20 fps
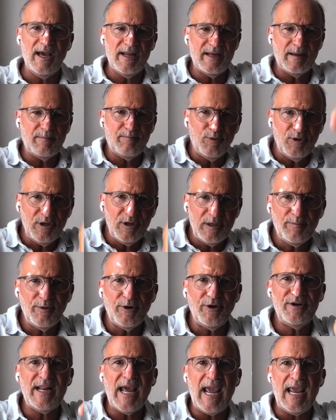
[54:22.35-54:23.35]
and I put it
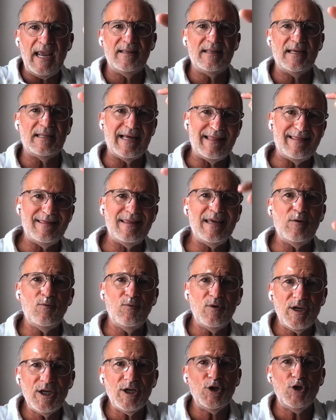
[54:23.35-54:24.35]
per day that I think
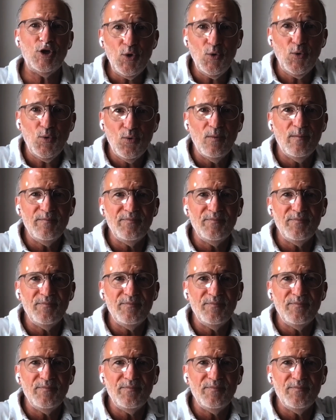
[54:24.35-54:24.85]
we can do.